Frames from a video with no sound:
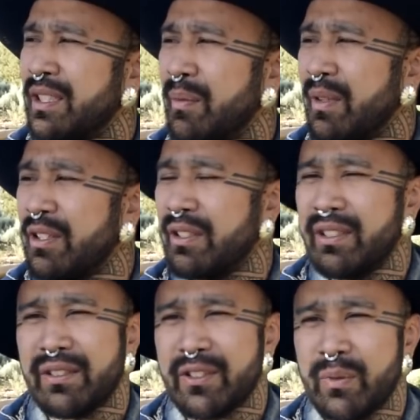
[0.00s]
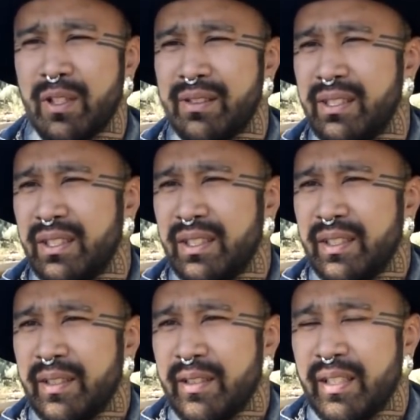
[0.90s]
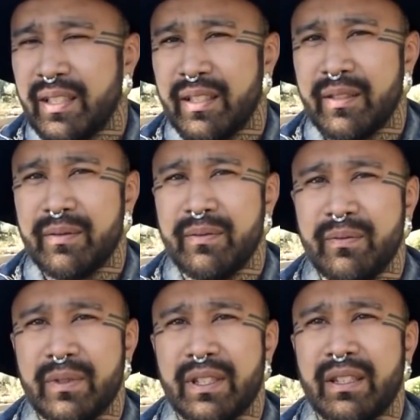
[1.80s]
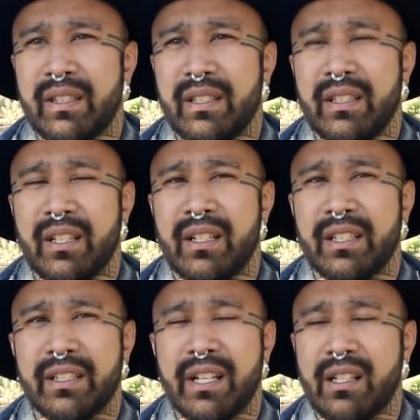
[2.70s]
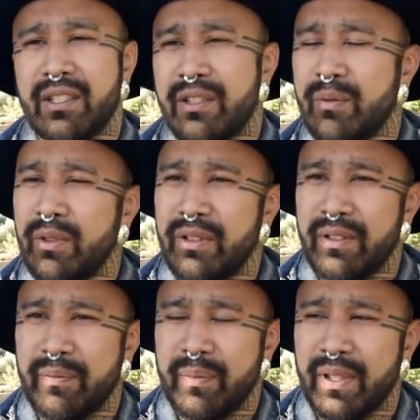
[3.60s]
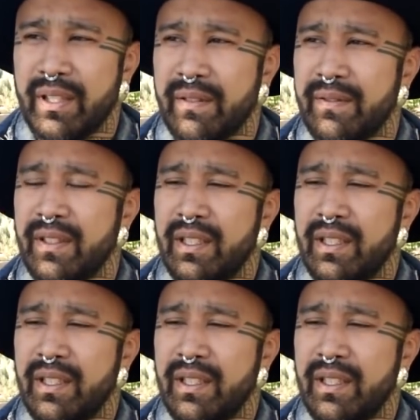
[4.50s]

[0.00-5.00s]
the Mother Earth as well, with the unacknowledged wound of